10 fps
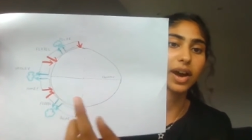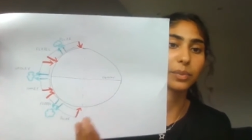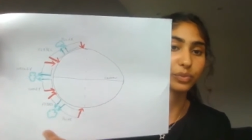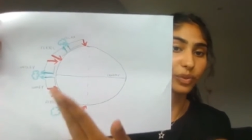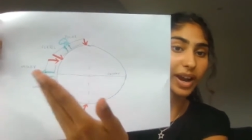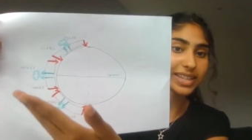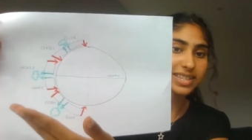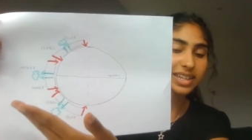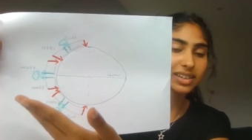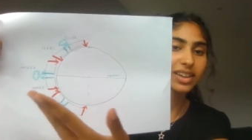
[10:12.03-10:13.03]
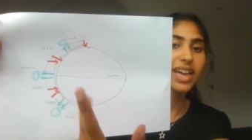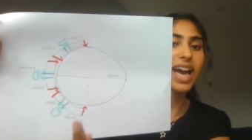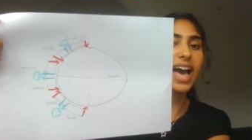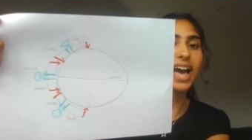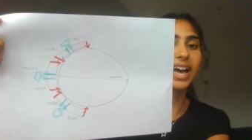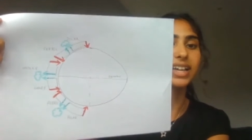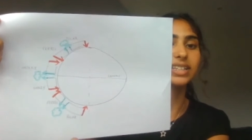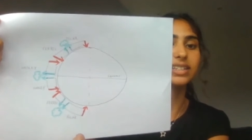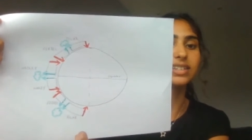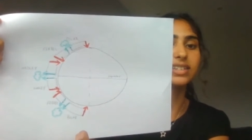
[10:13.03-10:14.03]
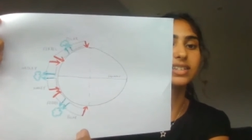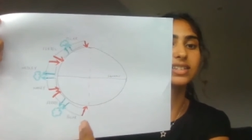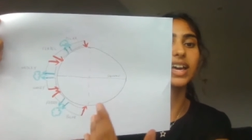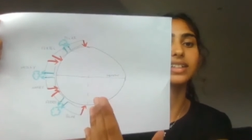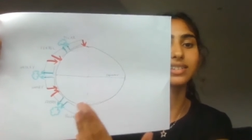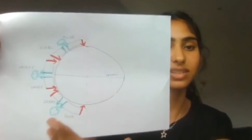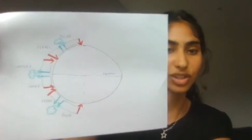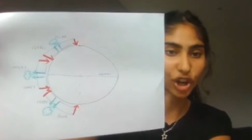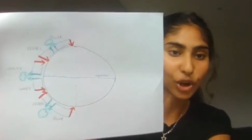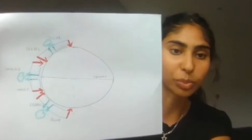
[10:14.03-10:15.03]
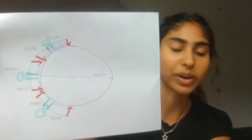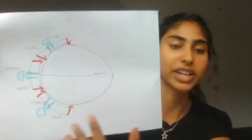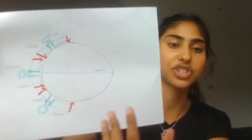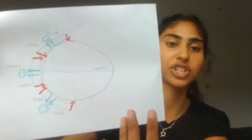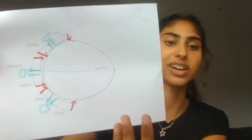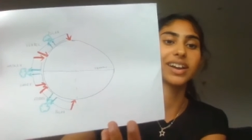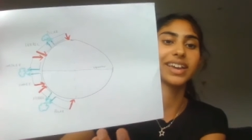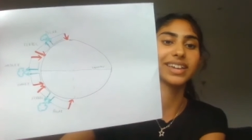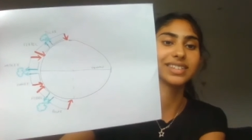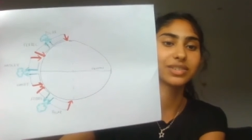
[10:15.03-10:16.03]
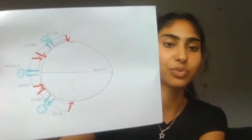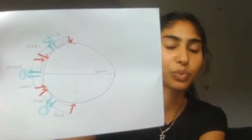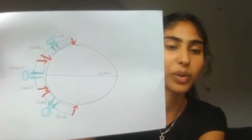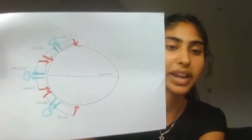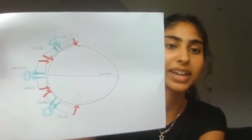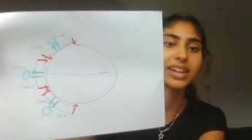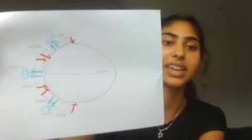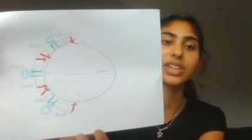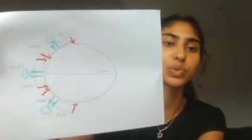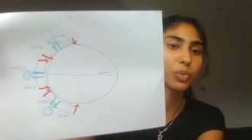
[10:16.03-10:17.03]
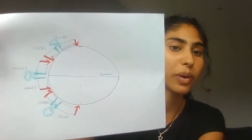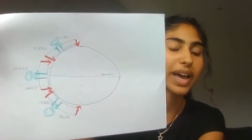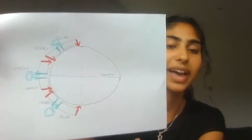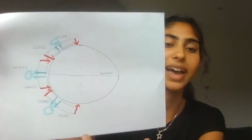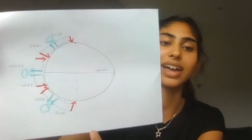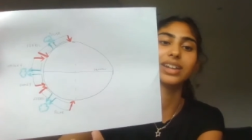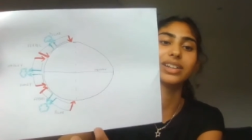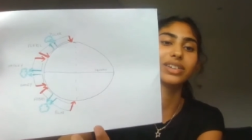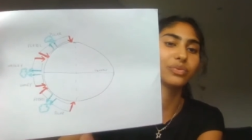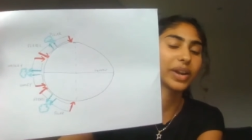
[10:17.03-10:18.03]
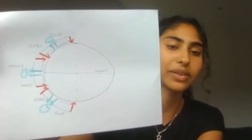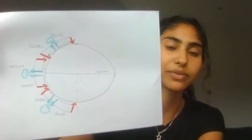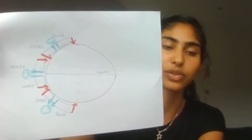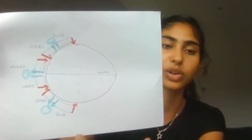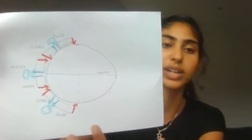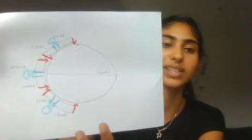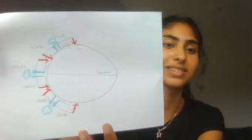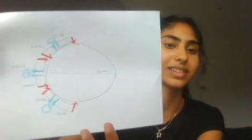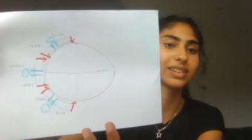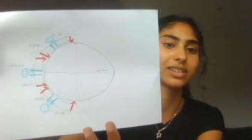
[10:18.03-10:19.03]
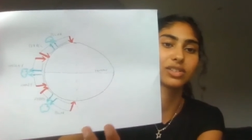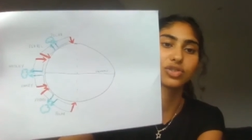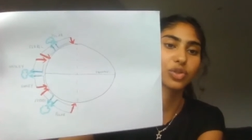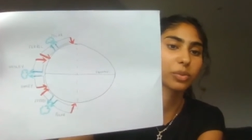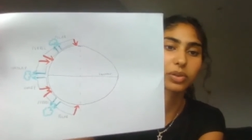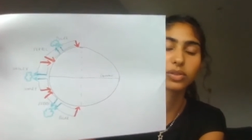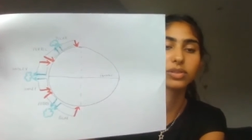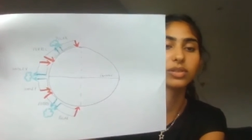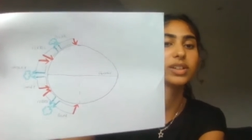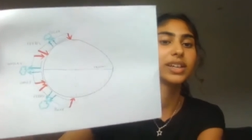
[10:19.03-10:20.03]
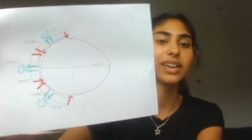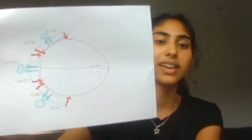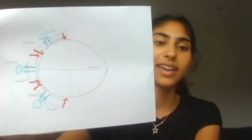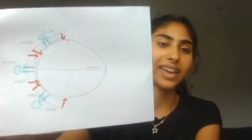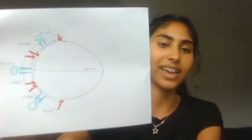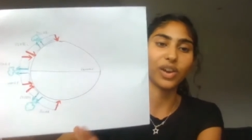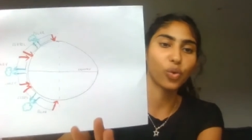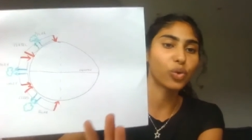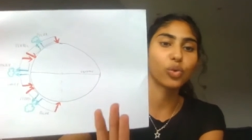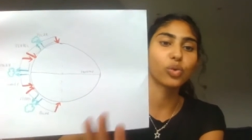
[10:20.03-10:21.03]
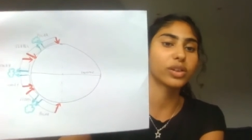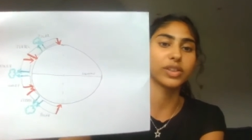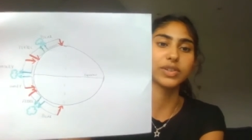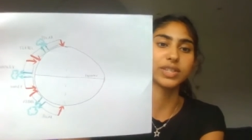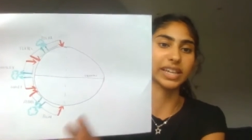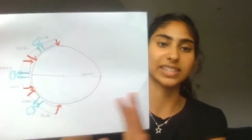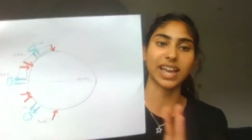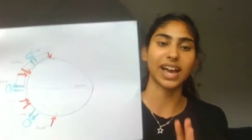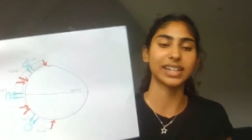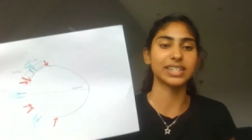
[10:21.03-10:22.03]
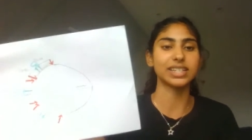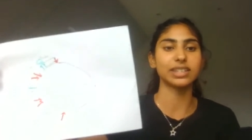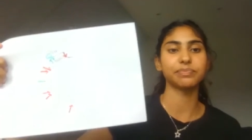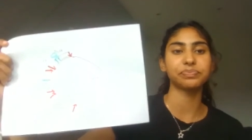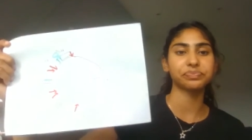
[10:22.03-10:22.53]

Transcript: um, rising and that's low pressure, it's rainy, it's wet, and rainforests and tropical, all, all of those things. And